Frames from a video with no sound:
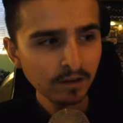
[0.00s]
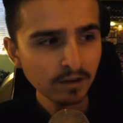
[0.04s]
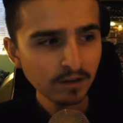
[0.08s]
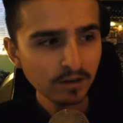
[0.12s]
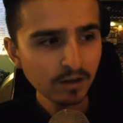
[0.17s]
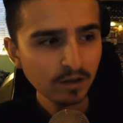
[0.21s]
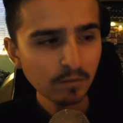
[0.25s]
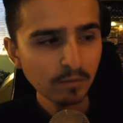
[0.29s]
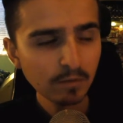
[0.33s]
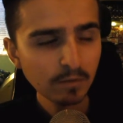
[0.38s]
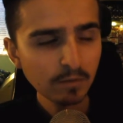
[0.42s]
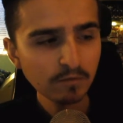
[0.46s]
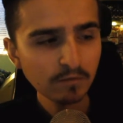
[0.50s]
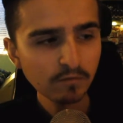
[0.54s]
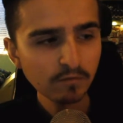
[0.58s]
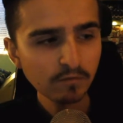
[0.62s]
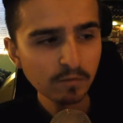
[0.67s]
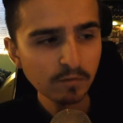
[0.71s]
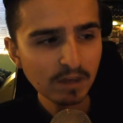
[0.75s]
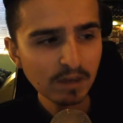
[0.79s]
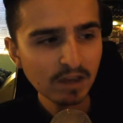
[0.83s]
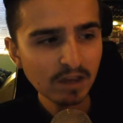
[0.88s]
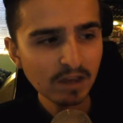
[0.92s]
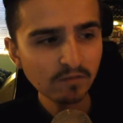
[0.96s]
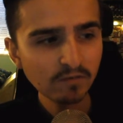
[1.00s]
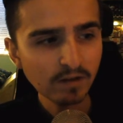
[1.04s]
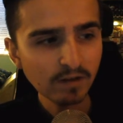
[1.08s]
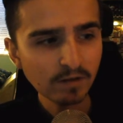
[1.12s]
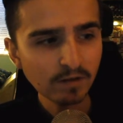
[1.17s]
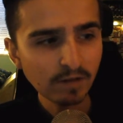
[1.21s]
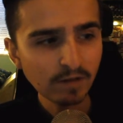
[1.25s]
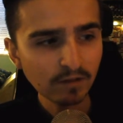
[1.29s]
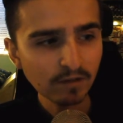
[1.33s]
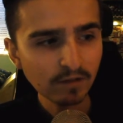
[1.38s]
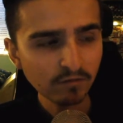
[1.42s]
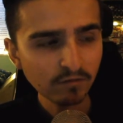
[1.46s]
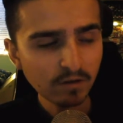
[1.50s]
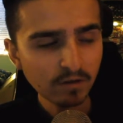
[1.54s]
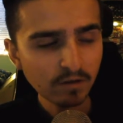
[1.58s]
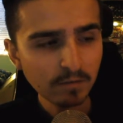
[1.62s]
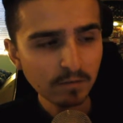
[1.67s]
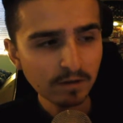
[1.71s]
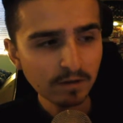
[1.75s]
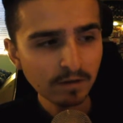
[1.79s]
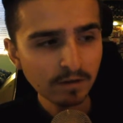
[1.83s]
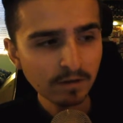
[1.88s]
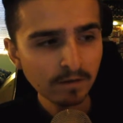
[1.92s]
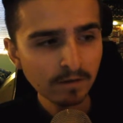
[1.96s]
Come home with a group of kids running around
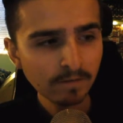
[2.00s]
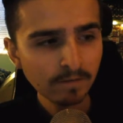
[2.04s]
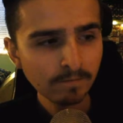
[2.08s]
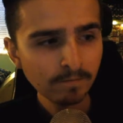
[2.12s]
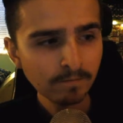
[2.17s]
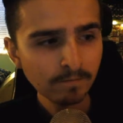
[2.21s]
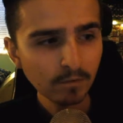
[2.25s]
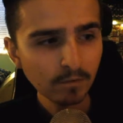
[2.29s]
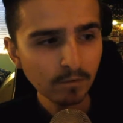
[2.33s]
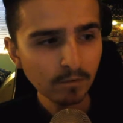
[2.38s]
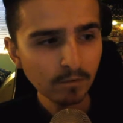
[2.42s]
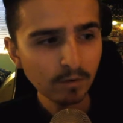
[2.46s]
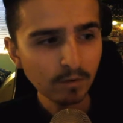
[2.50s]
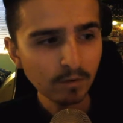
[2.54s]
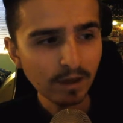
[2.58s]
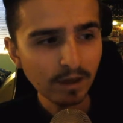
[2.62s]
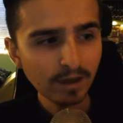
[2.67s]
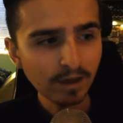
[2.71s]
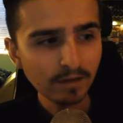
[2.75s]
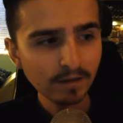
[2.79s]
screaming. Or, like,